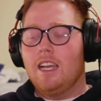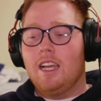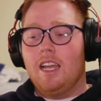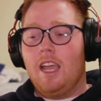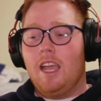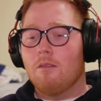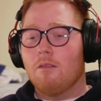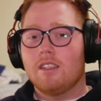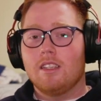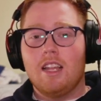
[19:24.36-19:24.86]

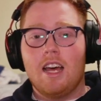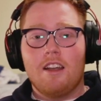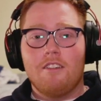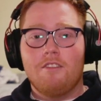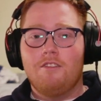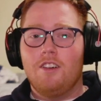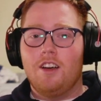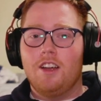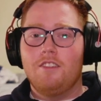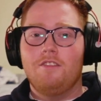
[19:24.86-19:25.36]
it was a lot of
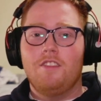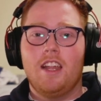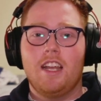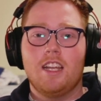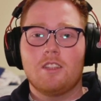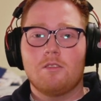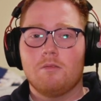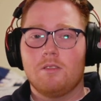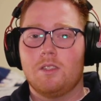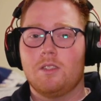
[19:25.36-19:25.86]
fun.
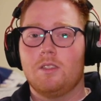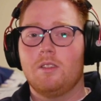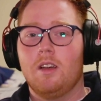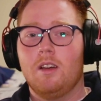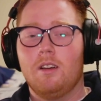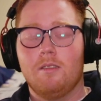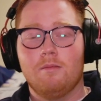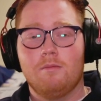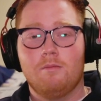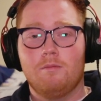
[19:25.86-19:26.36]
Venice was
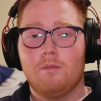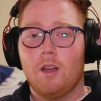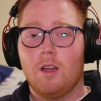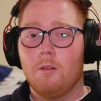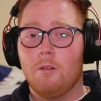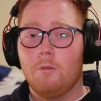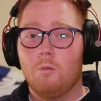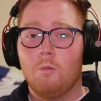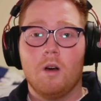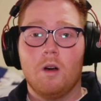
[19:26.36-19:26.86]
a, a
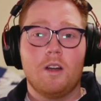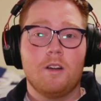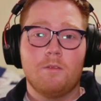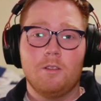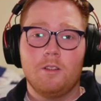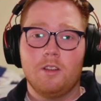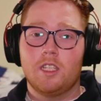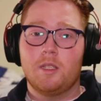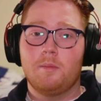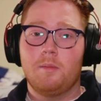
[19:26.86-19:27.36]

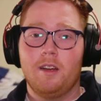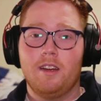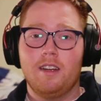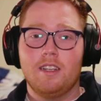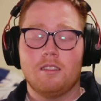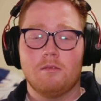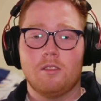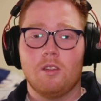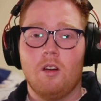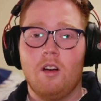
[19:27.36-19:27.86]
wonderful experience.
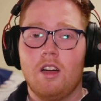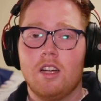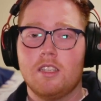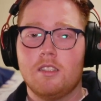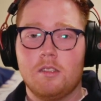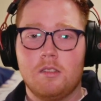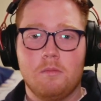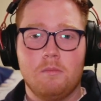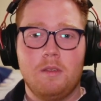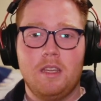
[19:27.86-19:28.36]
It was
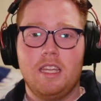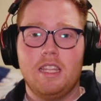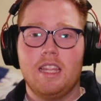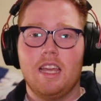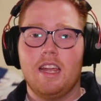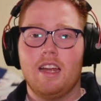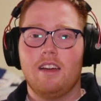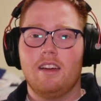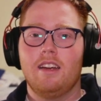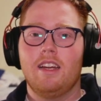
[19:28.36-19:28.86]
awesome to be
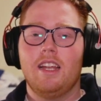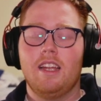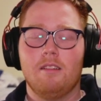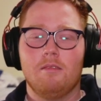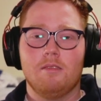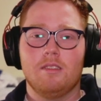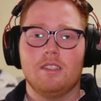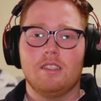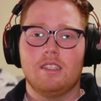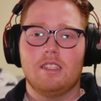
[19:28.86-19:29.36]
there. It
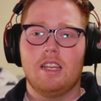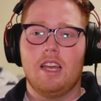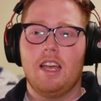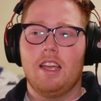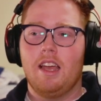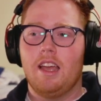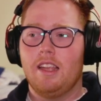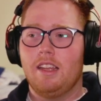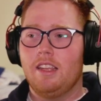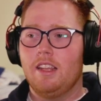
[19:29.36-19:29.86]
was, I,
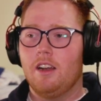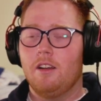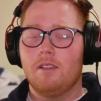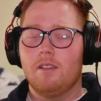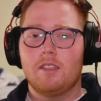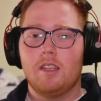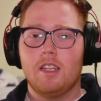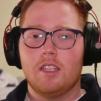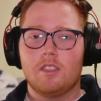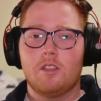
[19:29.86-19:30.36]
I, you know,
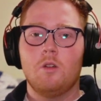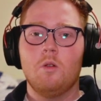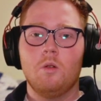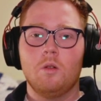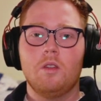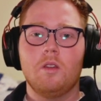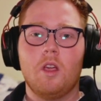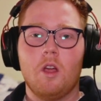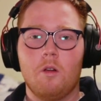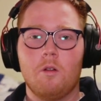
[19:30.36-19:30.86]
it's, it's cool
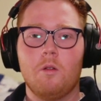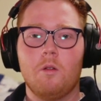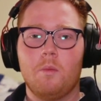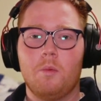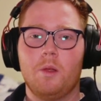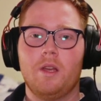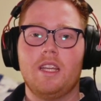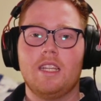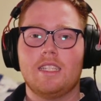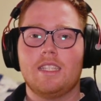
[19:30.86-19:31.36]
to go to a
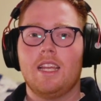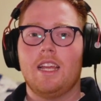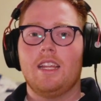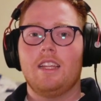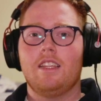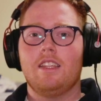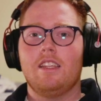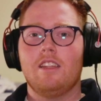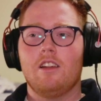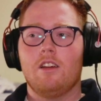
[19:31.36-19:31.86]
place that,
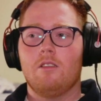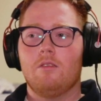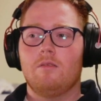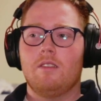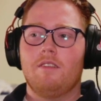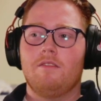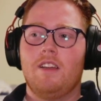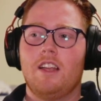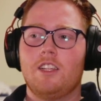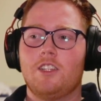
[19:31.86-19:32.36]
you know,
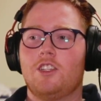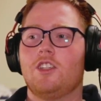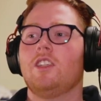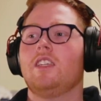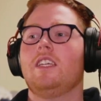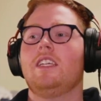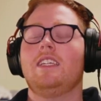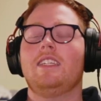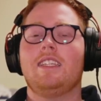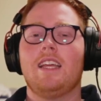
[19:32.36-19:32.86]

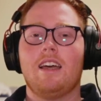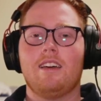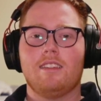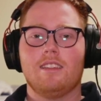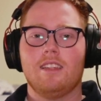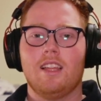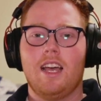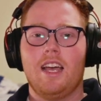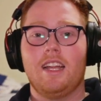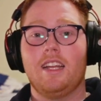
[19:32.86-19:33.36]
eventually down the
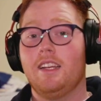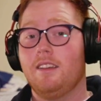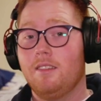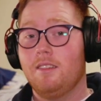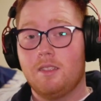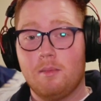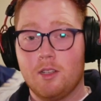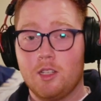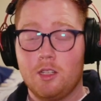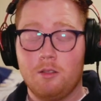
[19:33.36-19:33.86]
line,
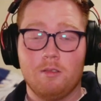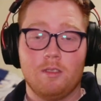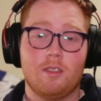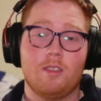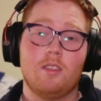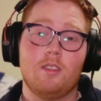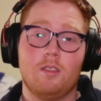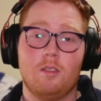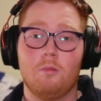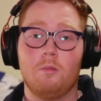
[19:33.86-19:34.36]
especially with
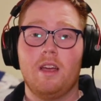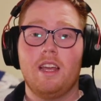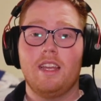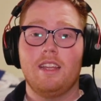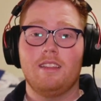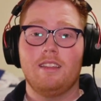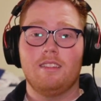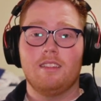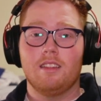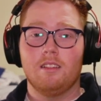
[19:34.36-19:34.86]
the
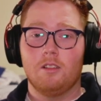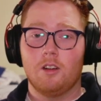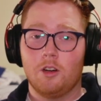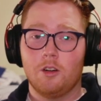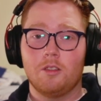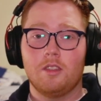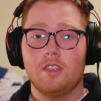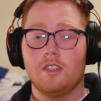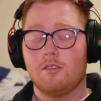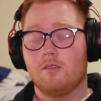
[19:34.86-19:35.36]
way the
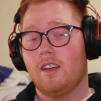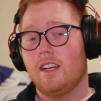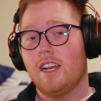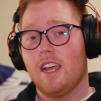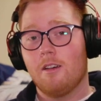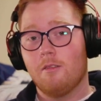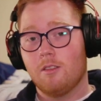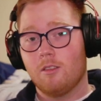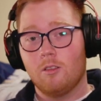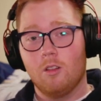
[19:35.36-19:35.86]
earth is right
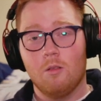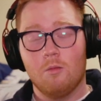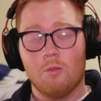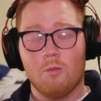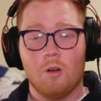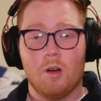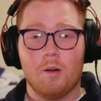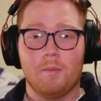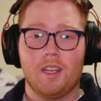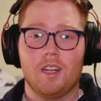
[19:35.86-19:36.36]
now with global
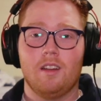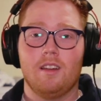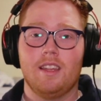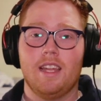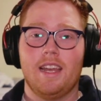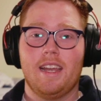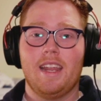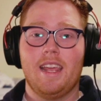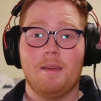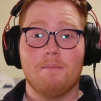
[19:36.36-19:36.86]
warming and all
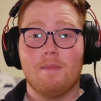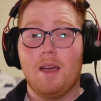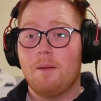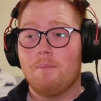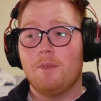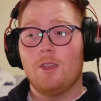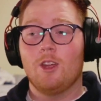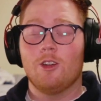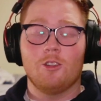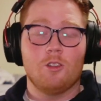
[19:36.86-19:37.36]
that, it might
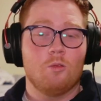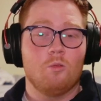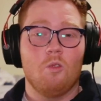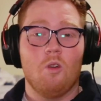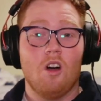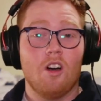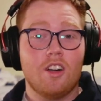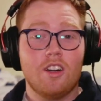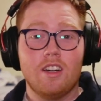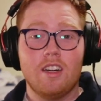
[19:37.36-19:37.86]
be
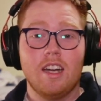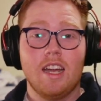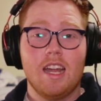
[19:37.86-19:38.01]
underwater.